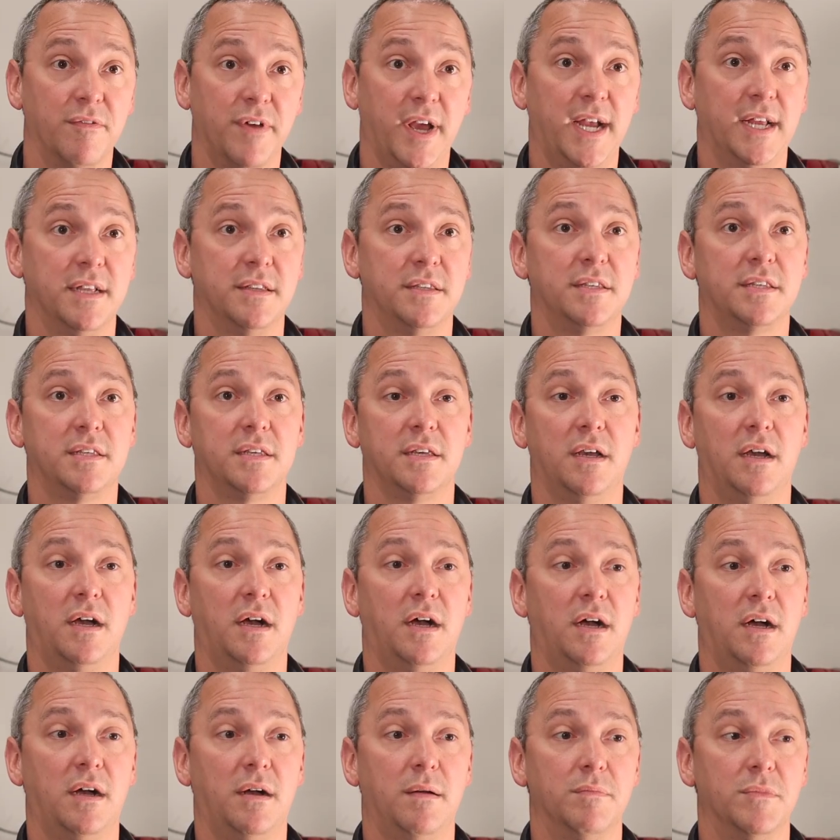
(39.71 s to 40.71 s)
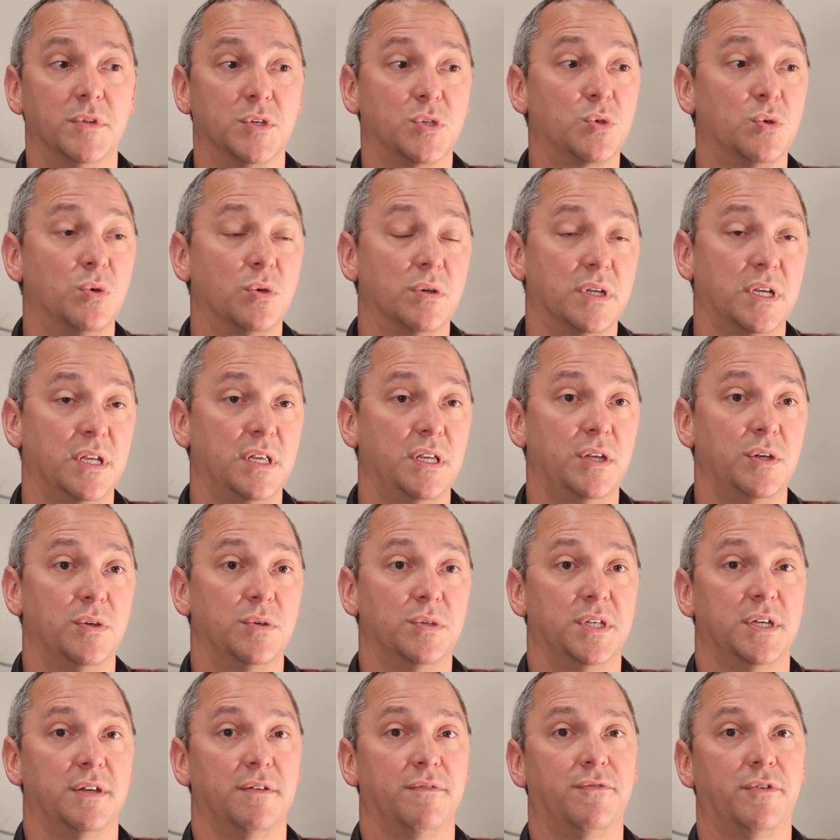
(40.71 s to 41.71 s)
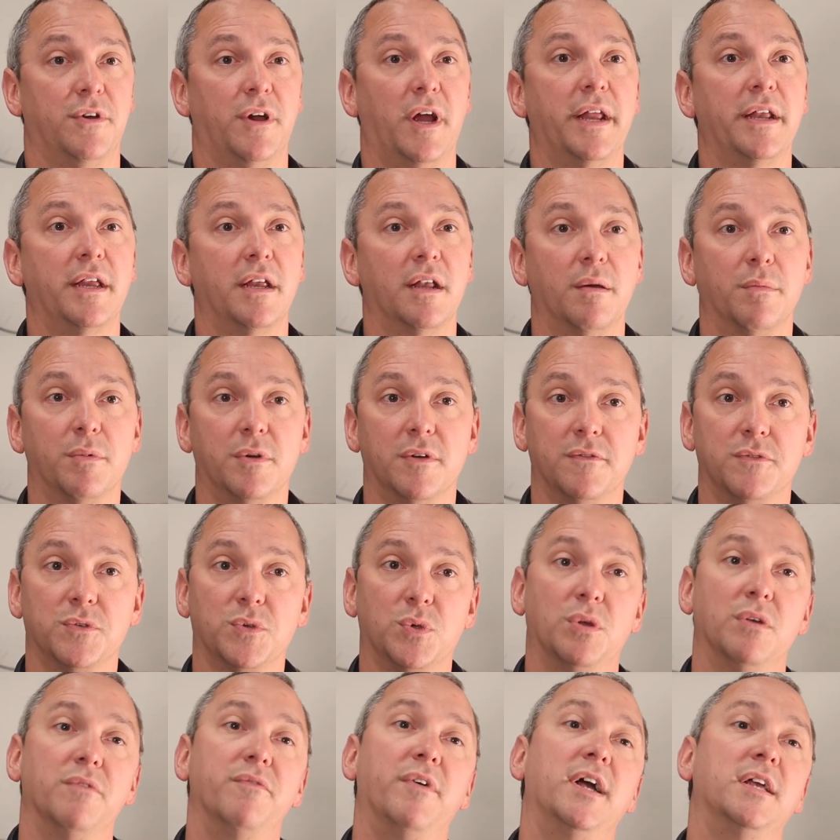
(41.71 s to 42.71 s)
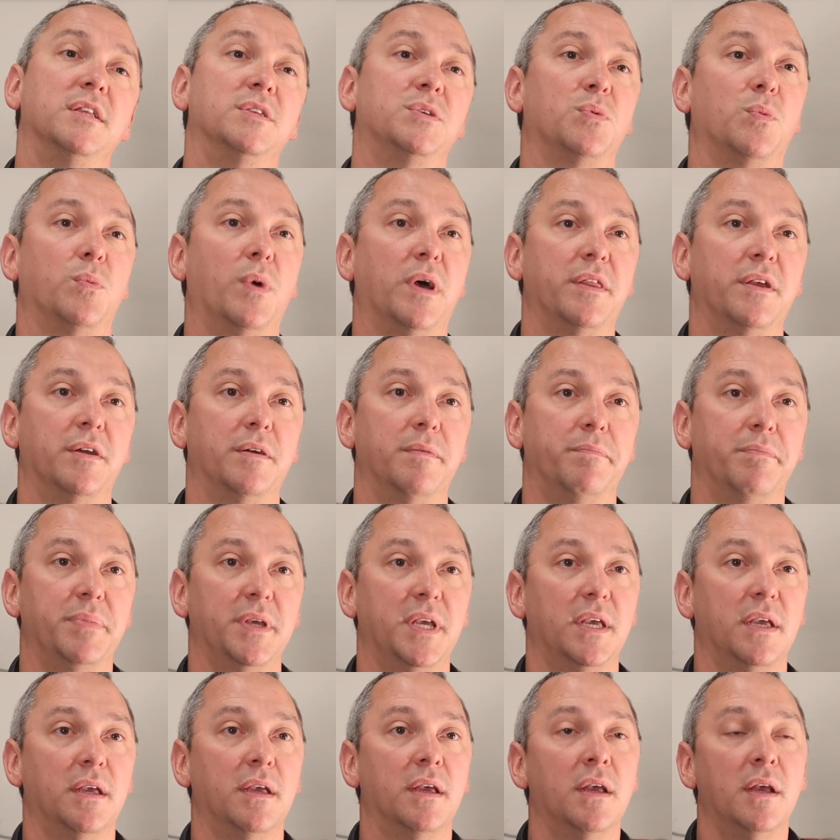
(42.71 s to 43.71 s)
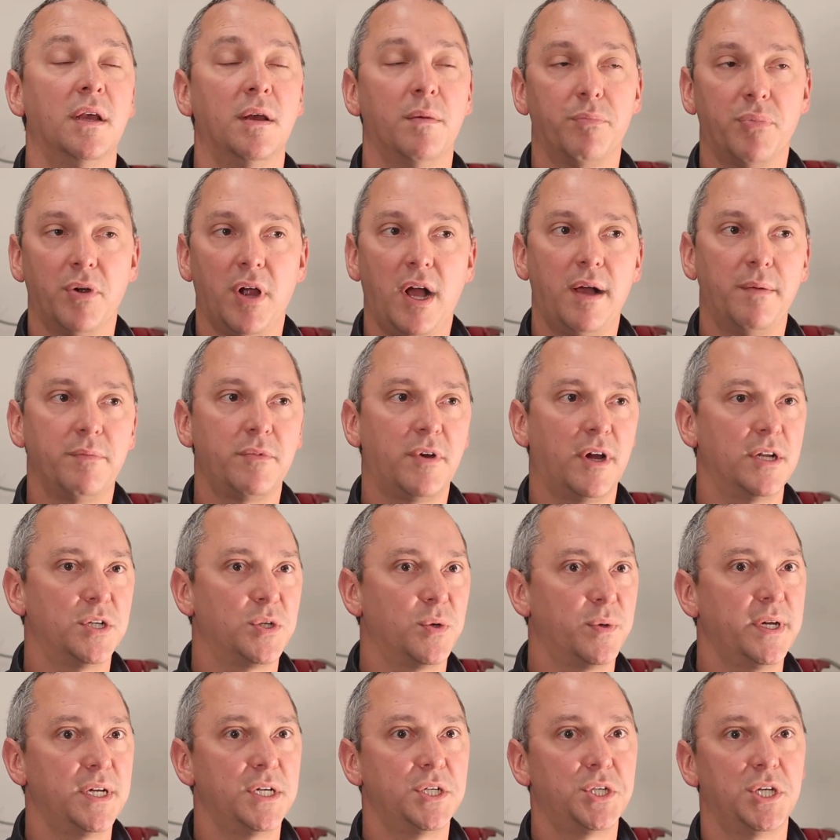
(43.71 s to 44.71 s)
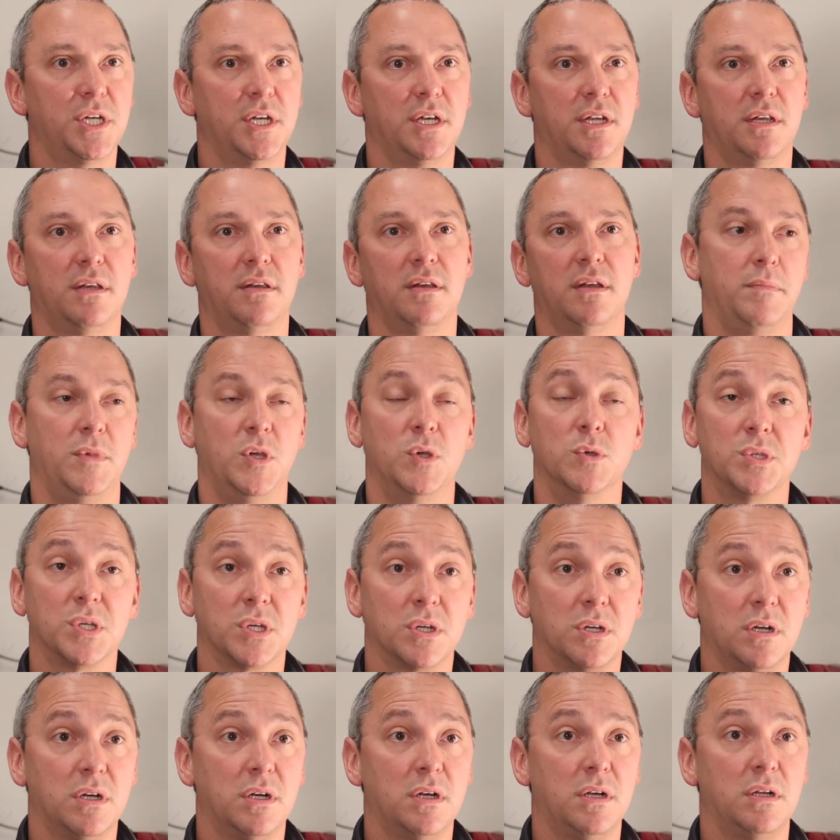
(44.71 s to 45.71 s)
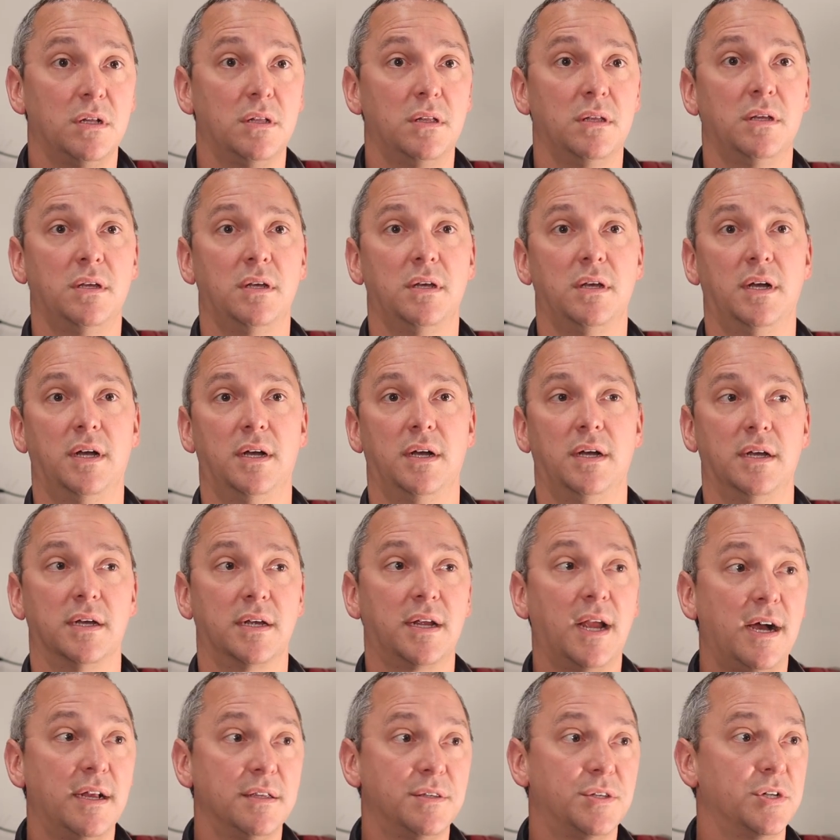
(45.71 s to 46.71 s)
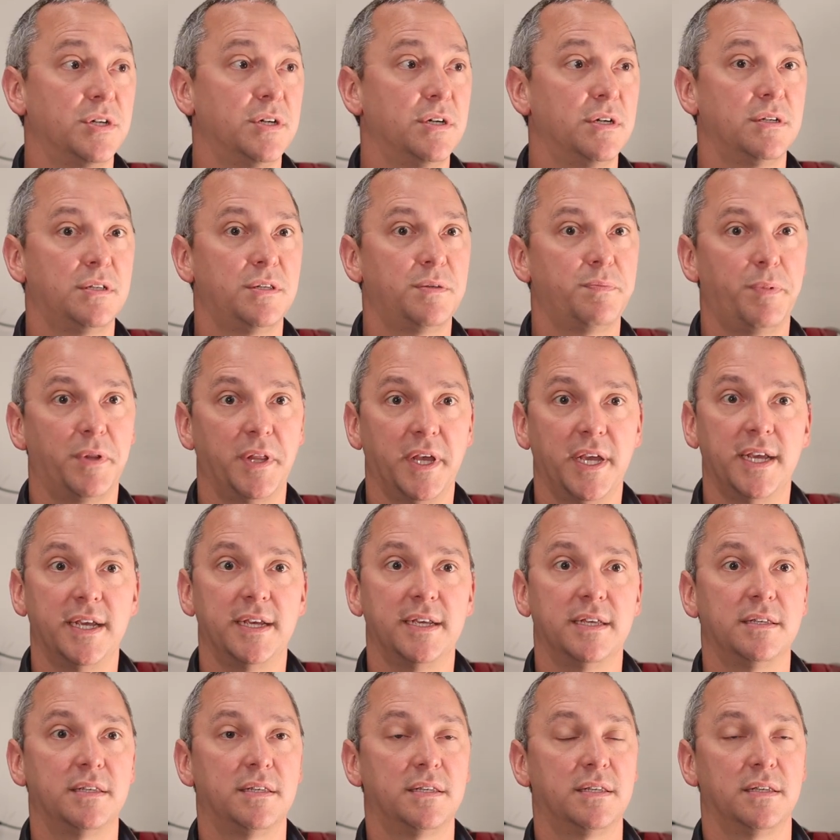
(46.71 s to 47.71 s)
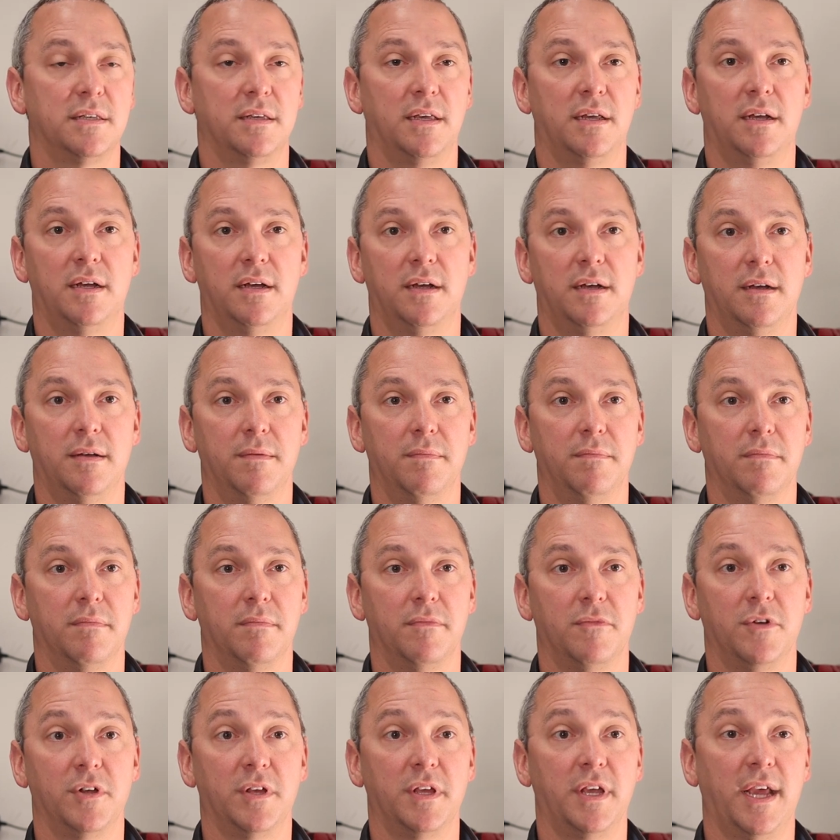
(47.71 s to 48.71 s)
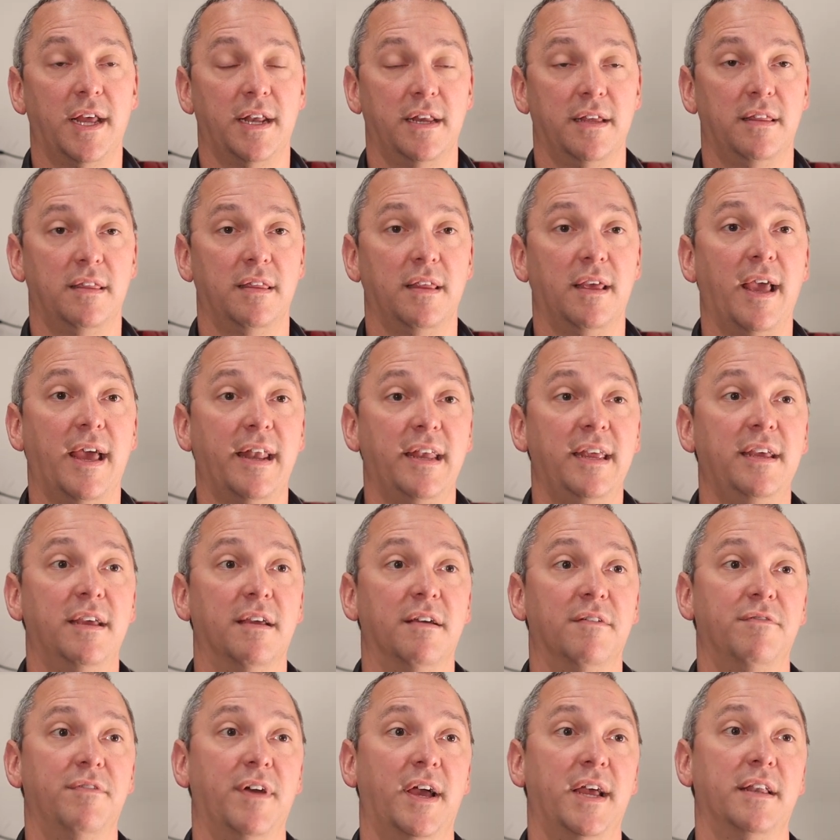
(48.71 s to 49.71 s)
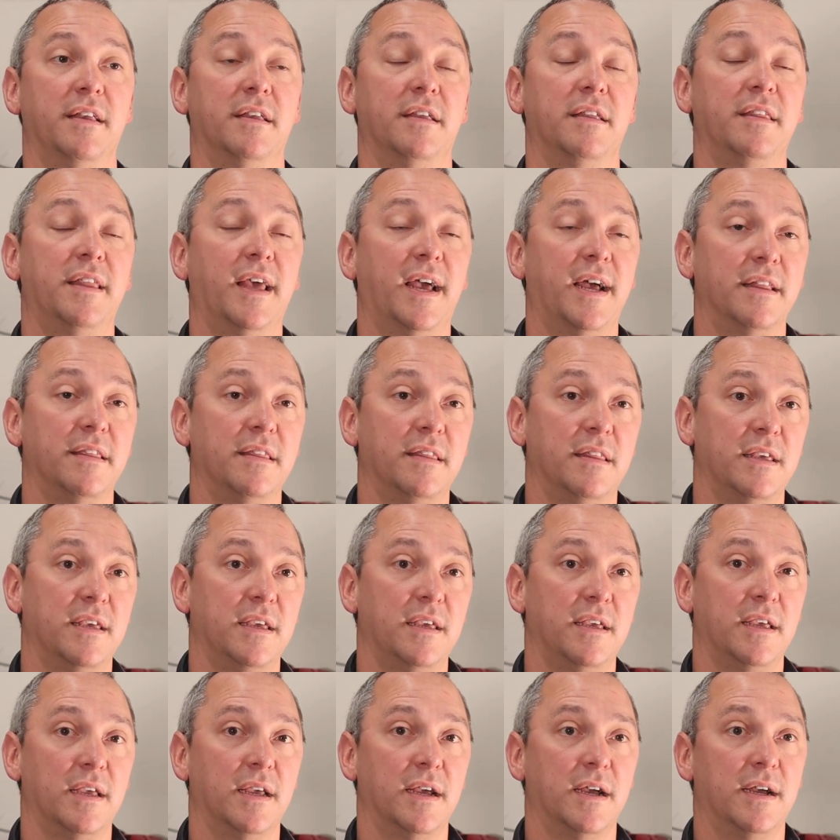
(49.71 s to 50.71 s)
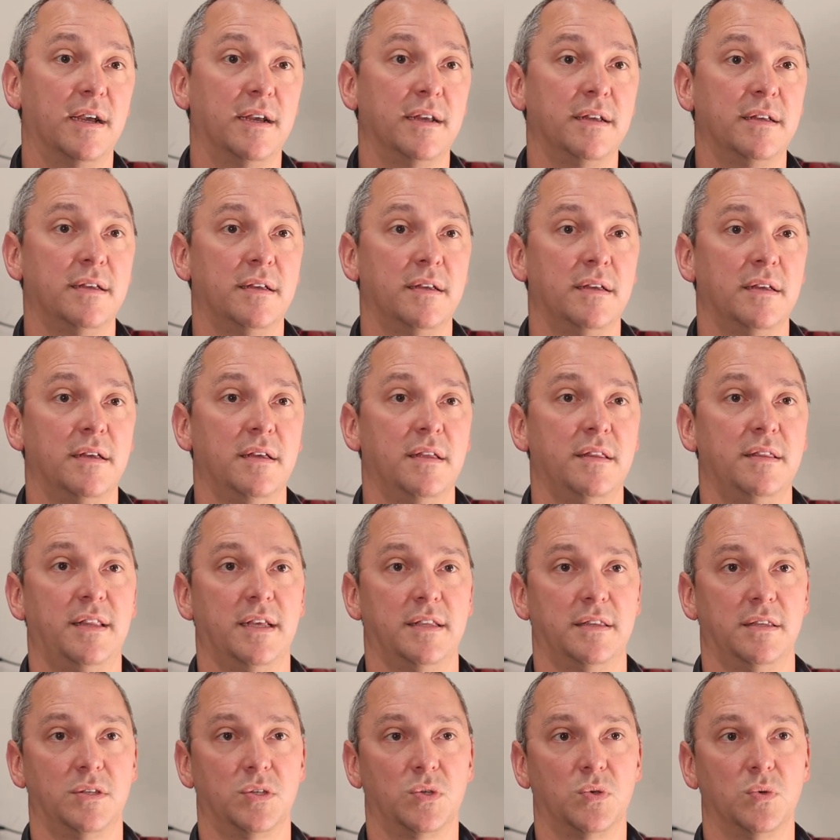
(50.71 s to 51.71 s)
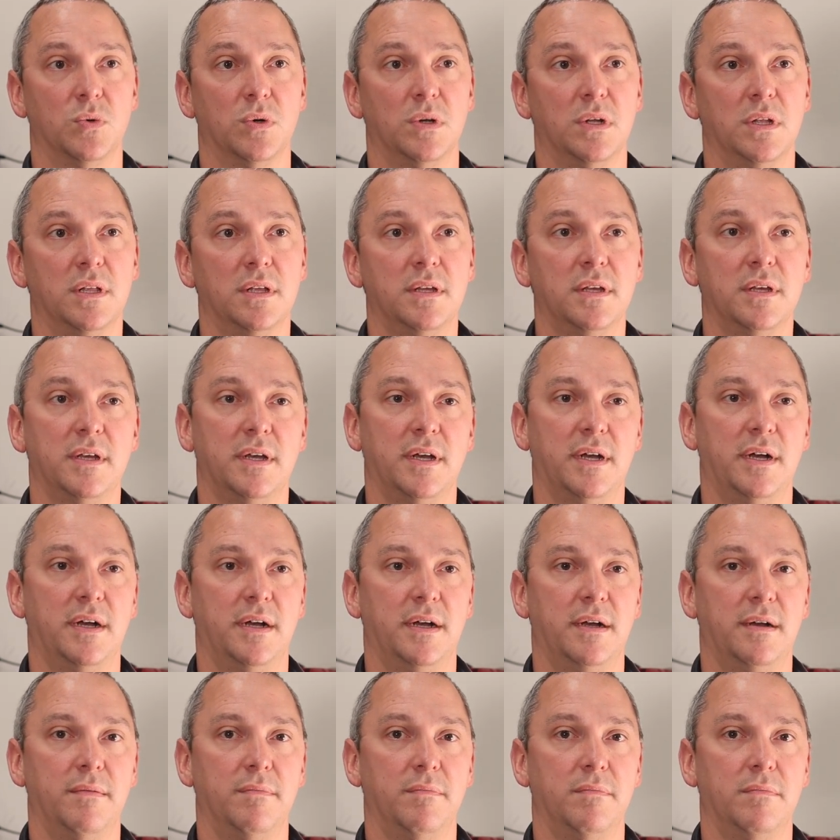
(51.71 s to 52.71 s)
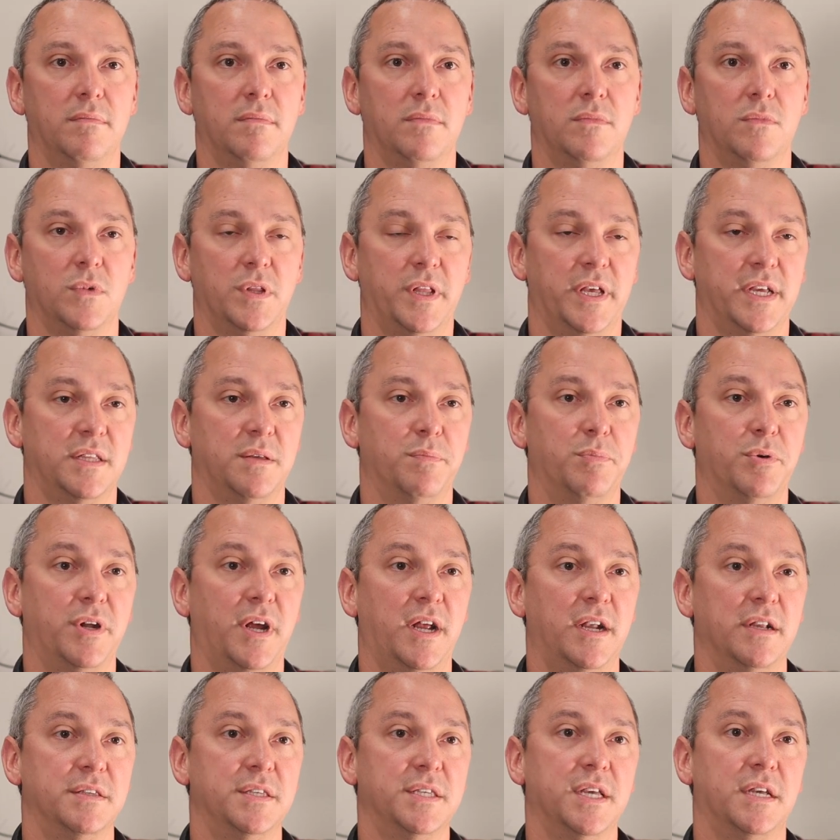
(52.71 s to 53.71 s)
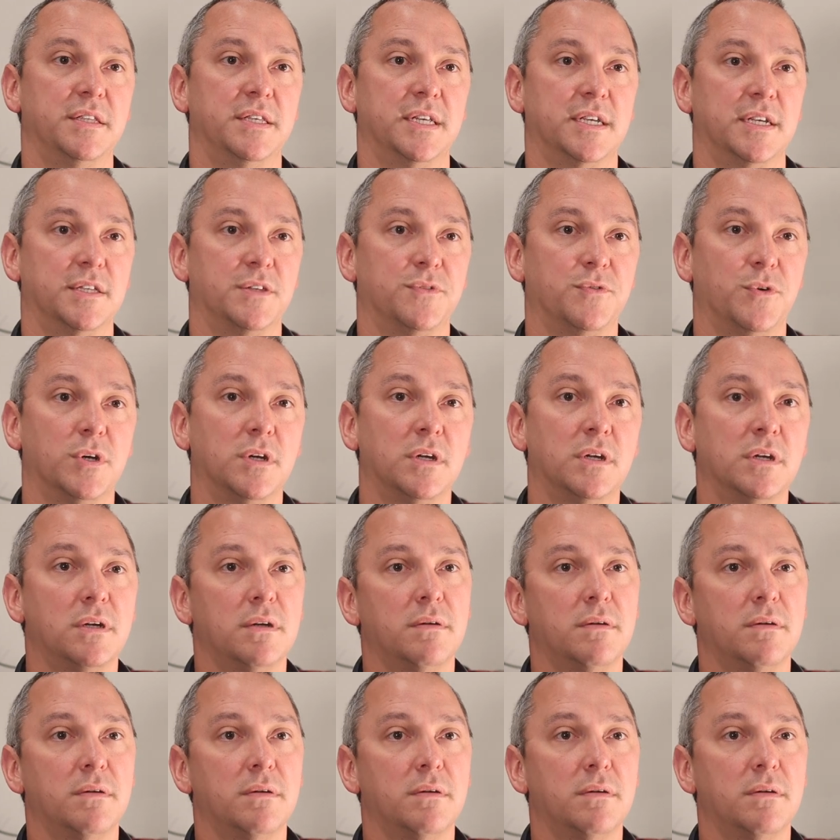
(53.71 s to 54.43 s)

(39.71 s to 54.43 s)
events, um, the school can use it for any number of school events, whether it be prom, graduation, musical, uh, concerts, plays, um, really any any event that the uh, that the school um, would like to put on and sell tickets for.